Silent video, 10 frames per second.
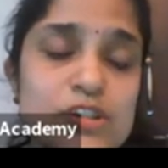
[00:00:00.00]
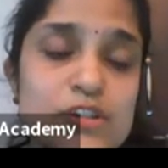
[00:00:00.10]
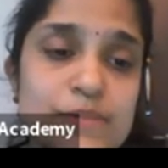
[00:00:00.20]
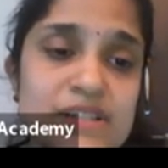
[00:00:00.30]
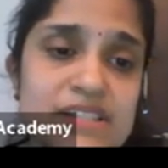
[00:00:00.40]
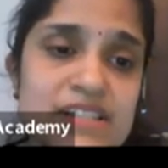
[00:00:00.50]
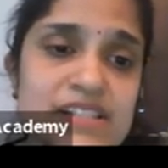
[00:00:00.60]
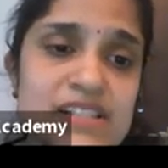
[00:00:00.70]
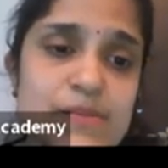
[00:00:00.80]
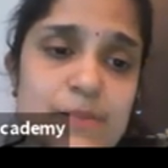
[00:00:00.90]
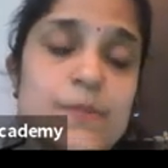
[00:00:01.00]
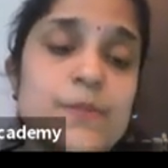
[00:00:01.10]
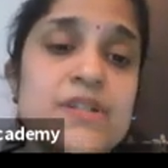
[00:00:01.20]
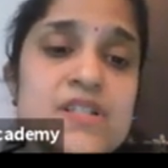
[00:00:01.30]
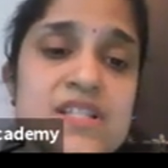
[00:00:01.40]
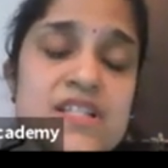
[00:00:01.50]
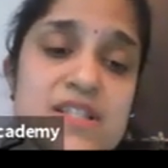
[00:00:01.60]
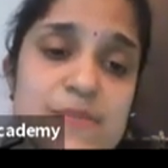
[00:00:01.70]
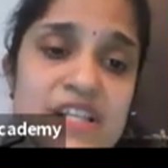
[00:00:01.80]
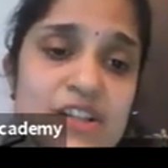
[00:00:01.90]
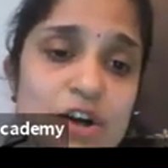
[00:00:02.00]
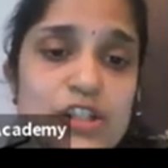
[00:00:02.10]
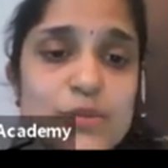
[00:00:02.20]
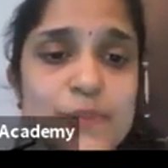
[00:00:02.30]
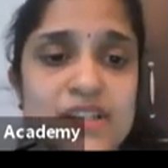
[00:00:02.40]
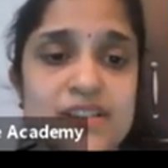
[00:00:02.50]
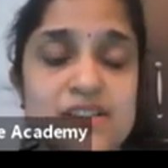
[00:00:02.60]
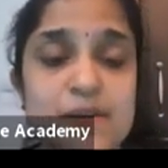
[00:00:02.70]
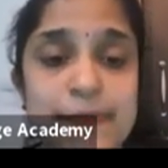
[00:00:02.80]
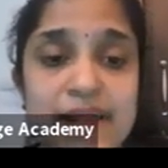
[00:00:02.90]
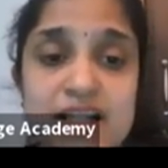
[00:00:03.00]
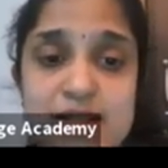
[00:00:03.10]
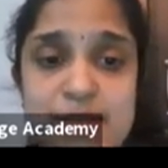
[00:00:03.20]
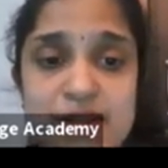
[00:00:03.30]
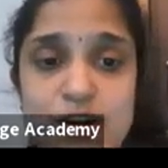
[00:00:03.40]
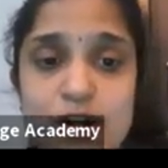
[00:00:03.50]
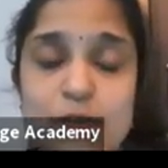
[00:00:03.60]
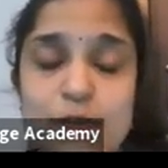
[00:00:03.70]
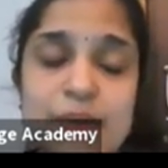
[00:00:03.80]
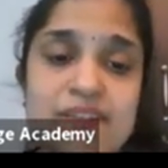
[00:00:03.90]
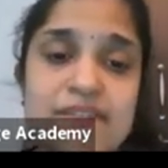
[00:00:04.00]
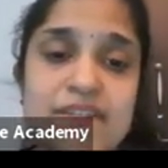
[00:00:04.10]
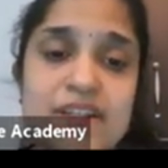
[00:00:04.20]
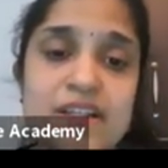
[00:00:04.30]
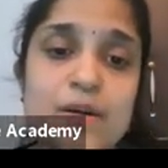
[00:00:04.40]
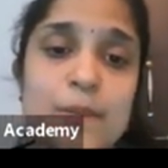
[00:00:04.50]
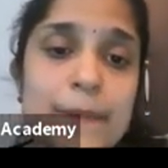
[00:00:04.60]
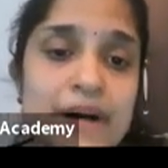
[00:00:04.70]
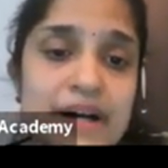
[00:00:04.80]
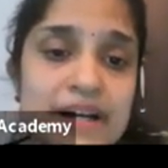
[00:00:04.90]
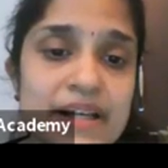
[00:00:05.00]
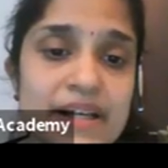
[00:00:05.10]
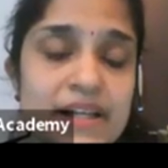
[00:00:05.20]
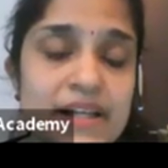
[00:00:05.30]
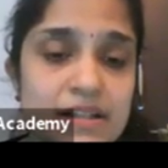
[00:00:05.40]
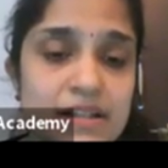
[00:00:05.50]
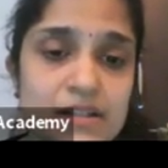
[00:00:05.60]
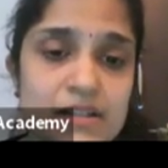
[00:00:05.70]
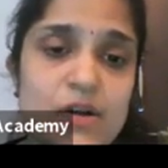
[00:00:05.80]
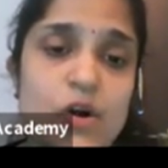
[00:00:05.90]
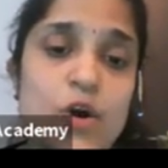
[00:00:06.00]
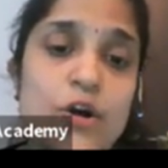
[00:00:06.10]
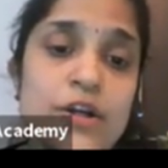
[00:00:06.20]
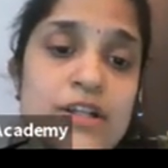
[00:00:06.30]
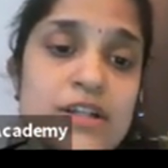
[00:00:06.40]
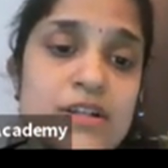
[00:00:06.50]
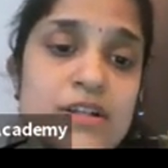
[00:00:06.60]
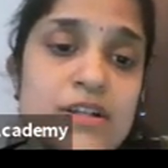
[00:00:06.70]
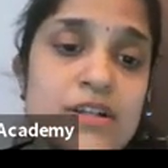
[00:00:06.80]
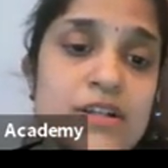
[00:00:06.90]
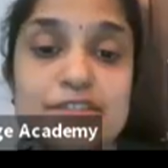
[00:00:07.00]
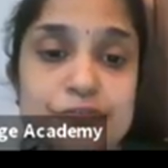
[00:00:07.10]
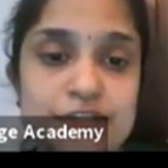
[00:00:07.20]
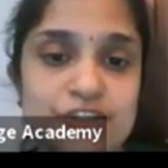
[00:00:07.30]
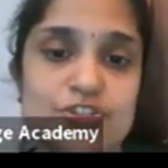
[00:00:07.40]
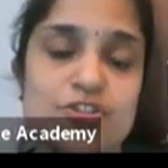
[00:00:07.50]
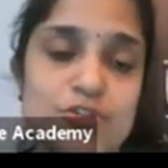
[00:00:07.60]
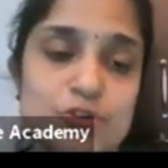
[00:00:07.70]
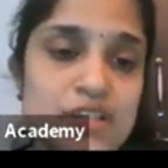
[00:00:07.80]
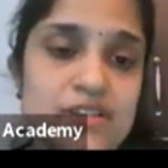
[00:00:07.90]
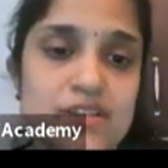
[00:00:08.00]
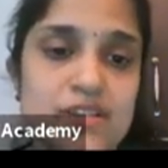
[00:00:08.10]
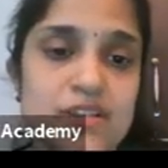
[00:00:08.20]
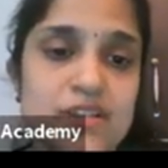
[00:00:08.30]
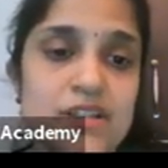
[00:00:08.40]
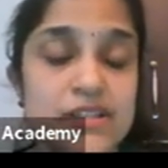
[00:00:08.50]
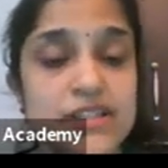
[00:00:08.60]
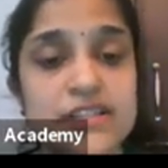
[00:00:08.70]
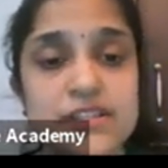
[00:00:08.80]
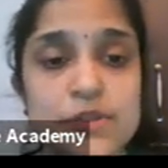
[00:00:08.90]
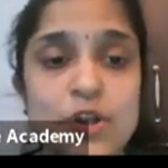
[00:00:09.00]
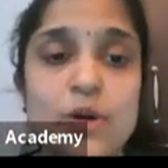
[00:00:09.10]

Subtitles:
of business, persons may not be, the suppliers may not be giving a bike or a vehicle and the fridge together.